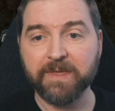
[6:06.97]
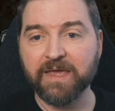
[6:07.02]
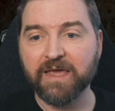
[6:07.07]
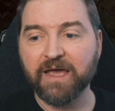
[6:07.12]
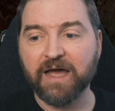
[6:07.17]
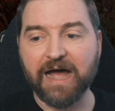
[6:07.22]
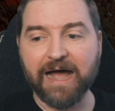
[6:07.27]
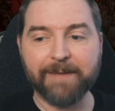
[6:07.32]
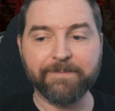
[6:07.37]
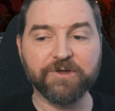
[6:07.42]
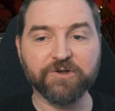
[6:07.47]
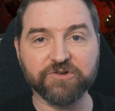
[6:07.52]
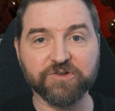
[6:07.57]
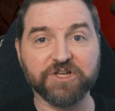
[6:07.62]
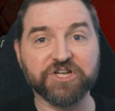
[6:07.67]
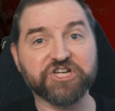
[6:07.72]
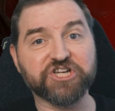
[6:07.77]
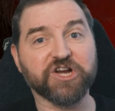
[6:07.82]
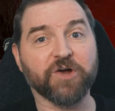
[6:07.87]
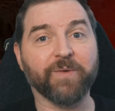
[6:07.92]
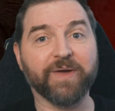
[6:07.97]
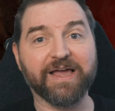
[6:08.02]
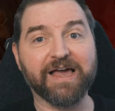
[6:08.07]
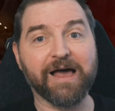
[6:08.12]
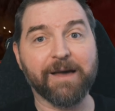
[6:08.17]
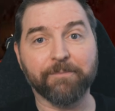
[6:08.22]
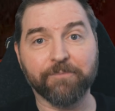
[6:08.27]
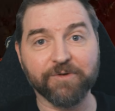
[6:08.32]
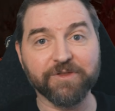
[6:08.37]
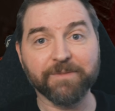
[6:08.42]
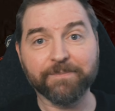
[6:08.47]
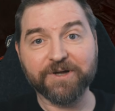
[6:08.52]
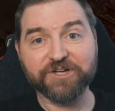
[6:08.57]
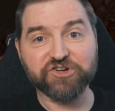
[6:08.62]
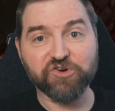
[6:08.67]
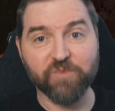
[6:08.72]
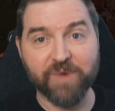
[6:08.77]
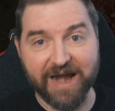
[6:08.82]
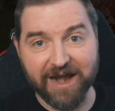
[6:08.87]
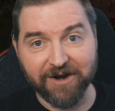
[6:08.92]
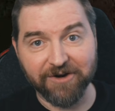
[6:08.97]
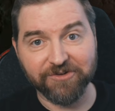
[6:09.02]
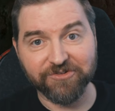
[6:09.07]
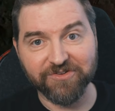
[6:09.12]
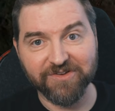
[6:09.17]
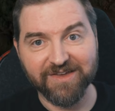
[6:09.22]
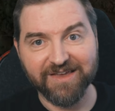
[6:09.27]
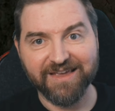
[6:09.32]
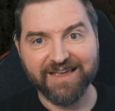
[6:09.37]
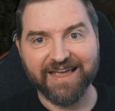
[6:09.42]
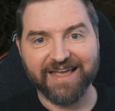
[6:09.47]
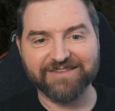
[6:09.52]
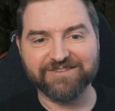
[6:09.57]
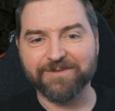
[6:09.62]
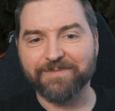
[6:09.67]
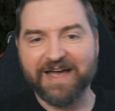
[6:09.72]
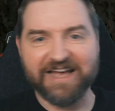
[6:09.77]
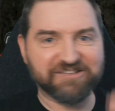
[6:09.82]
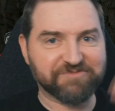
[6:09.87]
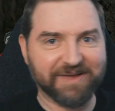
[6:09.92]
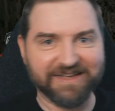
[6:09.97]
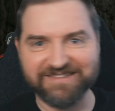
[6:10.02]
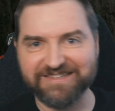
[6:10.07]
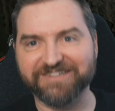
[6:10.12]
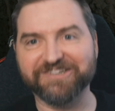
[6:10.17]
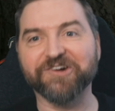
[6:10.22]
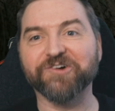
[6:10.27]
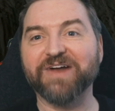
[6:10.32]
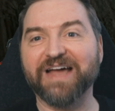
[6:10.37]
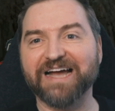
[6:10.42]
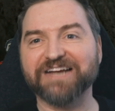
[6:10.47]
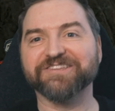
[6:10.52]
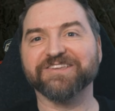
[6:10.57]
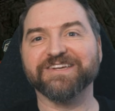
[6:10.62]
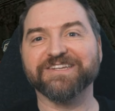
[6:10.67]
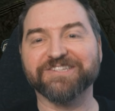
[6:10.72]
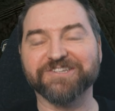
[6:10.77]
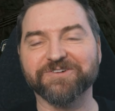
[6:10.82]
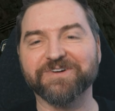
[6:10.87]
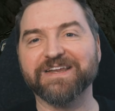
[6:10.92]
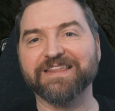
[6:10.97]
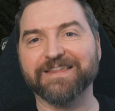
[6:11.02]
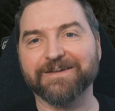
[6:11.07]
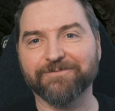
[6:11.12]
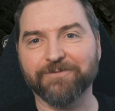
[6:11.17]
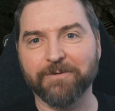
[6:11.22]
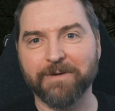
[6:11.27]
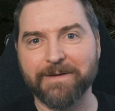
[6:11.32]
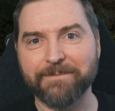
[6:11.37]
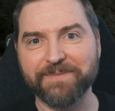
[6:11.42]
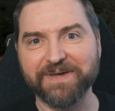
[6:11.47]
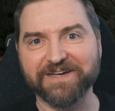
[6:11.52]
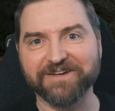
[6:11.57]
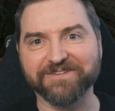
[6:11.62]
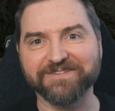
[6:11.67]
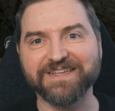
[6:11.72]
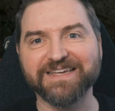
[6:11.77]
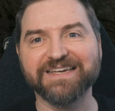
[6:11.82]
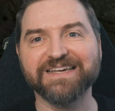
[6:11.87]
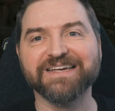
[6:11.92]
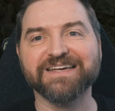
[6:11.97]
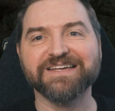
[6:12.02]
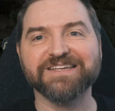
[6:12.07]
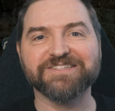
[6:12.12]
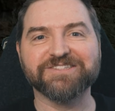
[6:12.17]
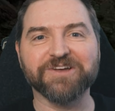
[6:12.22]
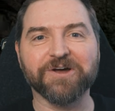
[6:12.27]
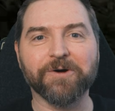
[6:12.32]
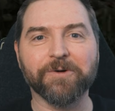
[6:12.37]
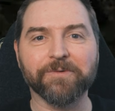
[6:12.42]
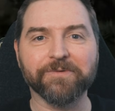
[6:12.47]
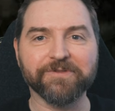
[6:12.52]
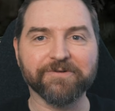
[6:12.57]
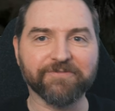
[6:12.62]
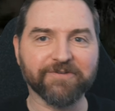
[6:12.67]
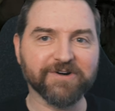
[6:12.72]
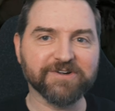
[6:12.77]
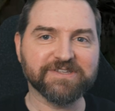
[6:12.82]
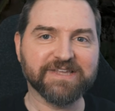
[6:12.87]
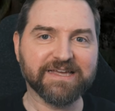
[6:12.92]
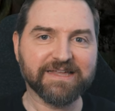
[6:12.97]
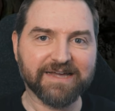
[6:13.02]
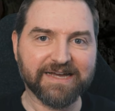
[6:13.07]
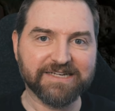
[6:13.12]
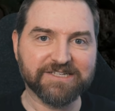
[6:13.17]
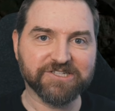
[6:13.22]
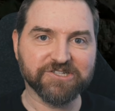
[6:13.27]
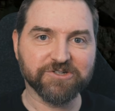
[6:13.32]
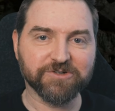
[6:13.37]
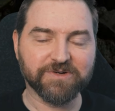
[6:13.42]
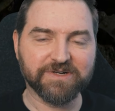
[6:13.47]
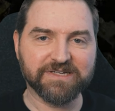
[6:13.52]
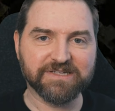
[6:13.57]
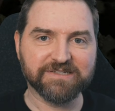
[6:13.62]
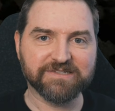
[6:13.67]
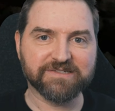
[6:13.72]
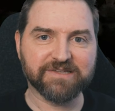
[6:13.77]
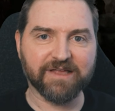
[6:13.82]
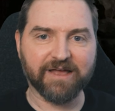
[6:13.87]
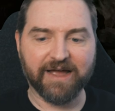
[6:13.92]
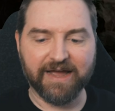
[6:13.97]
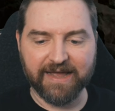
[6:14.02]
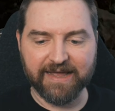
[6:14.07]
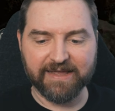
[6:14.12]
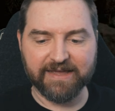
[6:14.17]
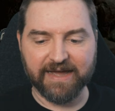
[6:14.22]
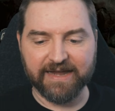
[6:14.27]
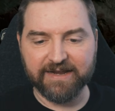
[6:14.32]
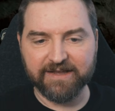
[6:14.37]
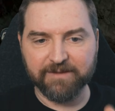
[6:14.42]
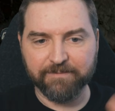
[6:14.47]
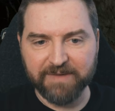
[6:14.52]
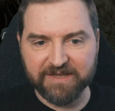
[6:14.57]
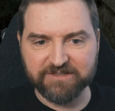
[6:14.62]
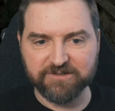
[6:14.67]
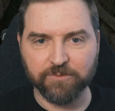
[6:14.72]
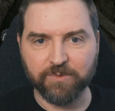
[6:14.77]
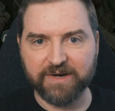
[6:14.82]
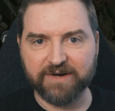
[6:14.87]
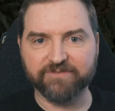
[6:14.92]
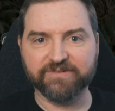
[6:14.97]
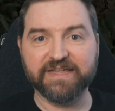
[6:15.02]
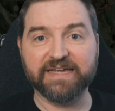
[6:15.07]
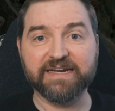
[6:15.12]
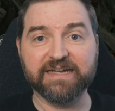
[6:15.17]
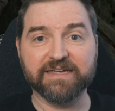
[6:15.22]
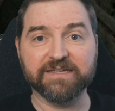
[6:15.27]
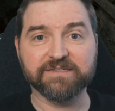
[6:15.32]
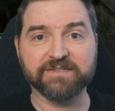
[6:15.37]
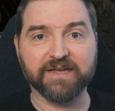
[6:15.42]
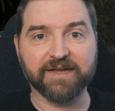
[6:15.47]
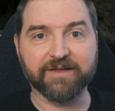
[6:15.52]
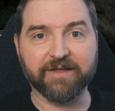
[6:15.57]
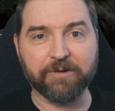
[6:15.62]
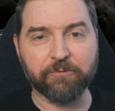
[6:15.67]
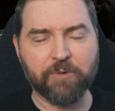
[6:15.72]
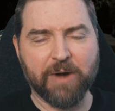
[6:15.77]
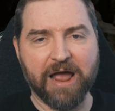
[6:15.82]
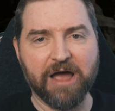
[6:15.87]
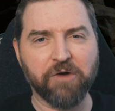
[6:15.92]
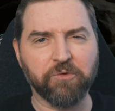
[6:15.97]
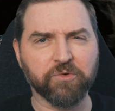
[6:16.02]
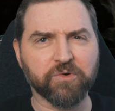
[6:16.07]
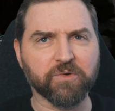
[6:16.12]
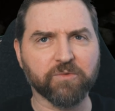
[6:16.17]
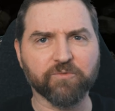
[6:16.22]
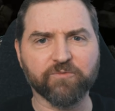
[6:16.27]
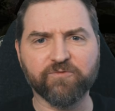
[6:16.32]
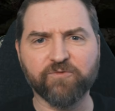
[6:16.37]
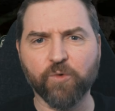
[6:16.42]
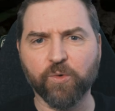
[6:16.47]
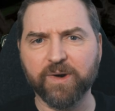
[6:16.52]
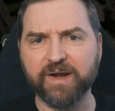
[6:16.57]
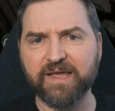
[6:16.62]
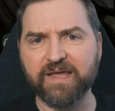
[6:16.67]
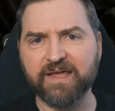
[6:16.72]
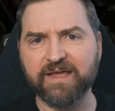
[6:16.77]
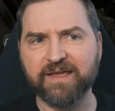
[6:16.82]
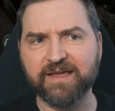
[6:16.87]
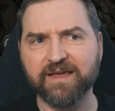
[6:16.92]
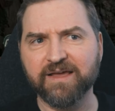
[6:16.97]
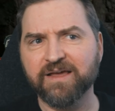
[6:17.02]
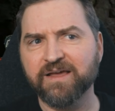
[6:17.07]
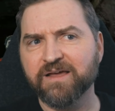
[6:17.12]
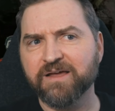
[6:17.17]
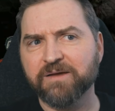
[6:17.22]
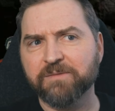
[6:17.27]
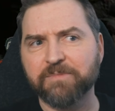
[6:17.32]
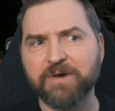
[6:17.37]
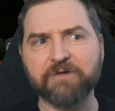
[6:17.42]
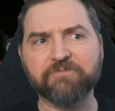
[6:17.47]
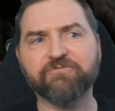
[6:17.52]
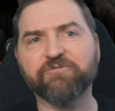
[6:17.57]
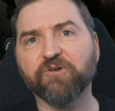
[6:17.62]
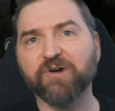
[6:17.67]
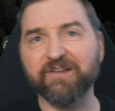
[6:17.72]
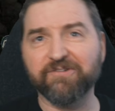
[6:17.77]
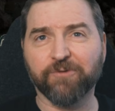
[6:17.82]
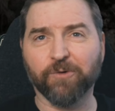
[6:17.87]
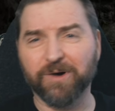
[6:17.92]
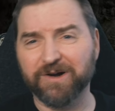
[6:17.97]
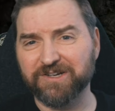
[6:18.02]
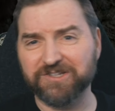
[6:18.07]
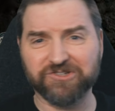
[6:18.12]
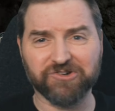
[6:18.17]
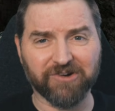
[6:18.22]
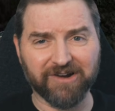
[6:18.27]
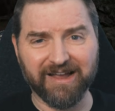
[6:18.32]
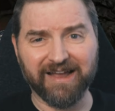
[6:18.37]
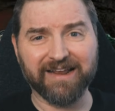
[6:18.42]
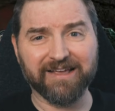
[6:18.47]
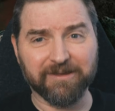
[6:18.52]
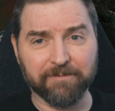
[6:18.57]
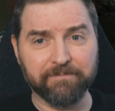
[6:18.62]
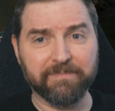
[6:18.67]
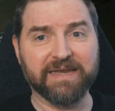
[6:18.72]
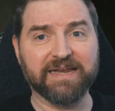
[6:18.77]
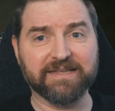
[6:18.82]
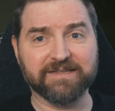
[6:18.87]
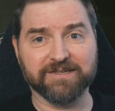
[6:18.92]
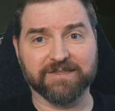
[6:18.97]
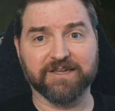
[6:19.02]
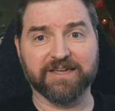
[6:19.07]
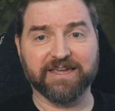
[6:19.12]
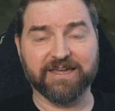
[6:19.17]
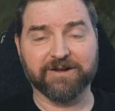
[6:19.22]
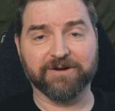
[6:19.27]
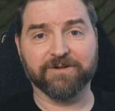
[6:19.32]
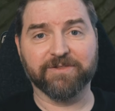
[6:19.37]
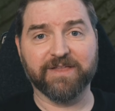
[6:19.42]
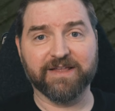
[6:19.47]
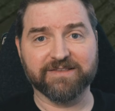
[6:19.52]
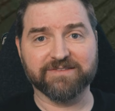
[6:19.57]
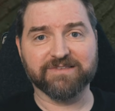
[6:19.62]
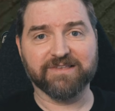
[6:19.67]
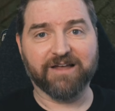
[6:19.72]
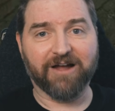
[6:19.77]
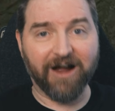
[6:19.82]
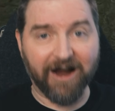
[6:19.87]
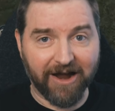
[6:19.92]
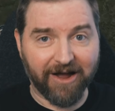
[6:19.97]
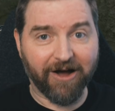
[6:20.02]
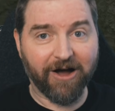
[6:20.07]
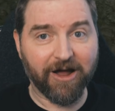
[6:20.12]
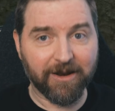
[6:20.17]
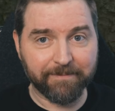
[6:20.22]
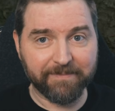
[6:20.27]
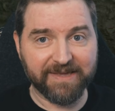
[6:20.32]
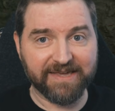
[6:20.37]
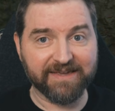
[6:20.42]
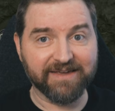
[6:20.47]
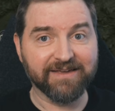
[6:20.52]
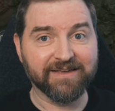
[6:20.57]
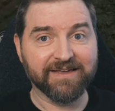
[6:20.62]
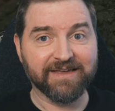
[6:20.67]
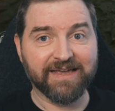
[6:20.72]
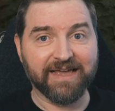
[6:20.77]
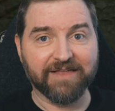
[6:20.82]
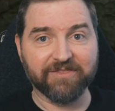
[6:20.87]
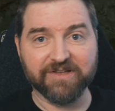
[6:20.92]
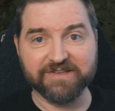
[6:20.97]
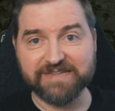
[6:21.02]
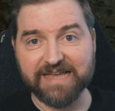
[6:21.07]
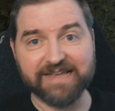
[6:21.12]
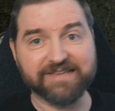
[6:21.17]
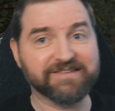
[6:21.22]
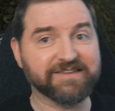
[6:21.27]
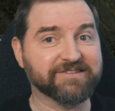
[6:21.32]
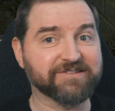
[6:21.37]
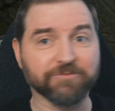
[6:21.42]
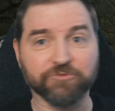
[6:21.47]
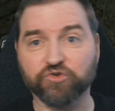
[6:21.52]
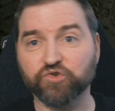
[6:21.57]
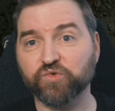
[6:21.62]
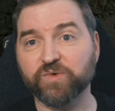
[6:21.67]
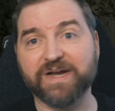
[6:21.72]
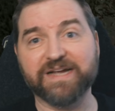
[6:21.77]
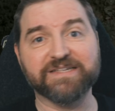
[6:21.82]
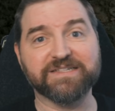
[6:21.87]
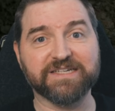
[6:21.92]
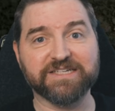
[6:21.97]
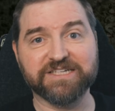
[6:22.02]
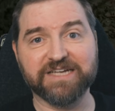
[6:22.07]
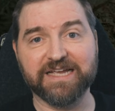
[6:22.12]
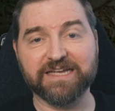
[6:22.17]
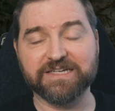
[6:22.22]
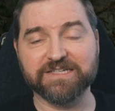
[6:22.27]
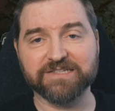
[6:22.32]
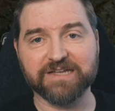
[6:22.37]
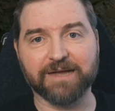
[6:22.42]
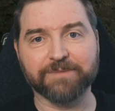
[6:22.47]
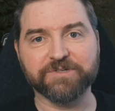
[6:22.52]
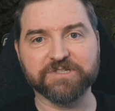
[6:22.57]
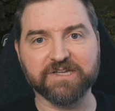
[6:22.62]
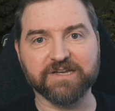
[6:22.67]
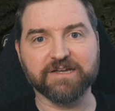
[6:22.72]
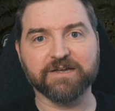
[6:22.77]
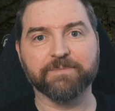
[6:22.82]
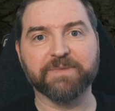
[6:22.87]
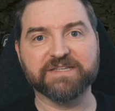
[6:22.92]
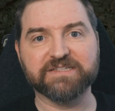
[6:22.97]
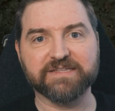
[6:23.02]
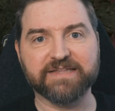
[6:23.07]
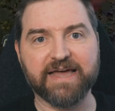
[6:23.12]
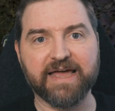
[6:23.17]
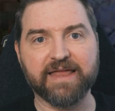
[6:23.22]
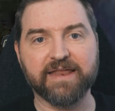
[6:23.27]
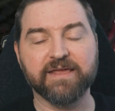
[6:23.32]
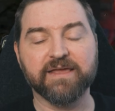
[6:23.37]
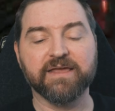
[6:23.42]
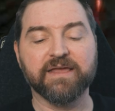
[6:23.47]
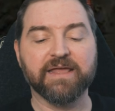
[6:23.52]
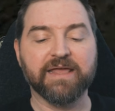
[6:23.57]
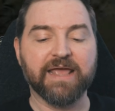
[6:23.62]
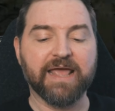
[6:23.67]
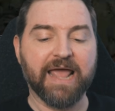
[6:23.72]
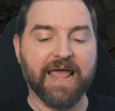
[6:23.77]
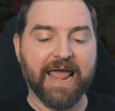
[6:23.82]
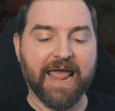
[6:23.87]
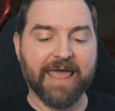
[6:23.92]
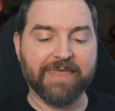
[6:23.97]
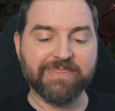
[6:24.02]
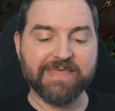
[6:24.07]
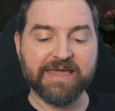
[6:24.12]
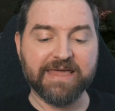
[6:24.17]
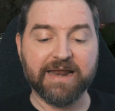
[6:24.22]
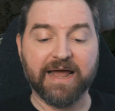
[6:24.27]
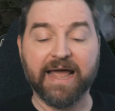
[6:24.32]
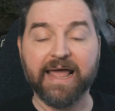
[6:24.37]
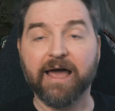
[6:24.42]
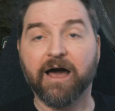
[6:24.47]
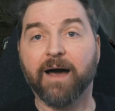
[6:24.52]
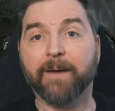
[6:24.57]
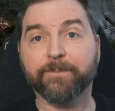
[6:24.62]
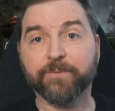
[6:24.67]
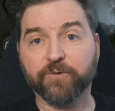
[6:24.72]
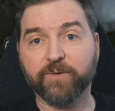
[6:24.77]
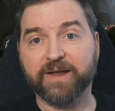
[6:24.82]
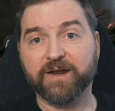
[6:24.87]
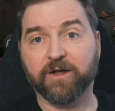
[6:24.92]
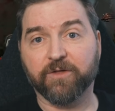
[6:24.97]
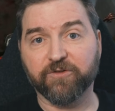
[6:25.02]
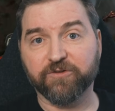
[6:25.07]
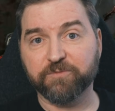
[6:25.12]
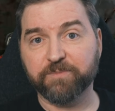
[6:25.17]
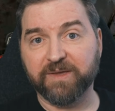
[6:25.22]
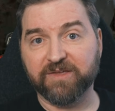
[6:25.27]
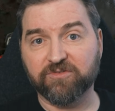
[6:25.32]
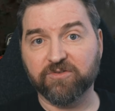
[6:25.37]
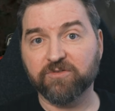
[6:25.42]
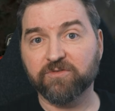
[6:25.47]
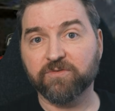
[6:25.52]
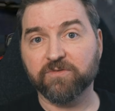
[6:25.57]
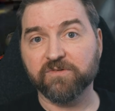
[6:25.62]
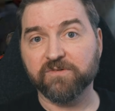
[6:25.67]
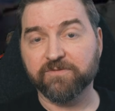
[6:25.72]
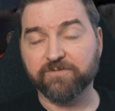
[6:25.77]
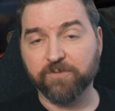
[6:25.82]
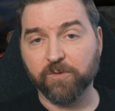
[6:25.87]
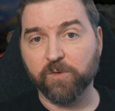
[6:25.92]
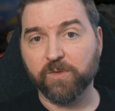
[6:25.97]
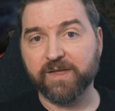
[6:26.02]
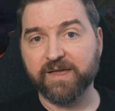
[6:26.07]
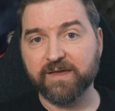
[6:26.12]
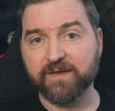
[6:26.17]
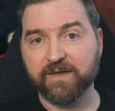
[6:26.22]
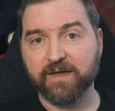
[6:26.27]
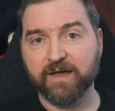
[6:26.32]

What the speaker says: I'm usually showing up with a bunch of rares and some aspects that don't actually do anything for my build. So the first thing I do is I kind of commit to whatever that is around 44. I just start kind of committing to the gear that's on me. Unless I see some crazy changes, I'm just going to commit to that. And then I upgrade all those pieces fully.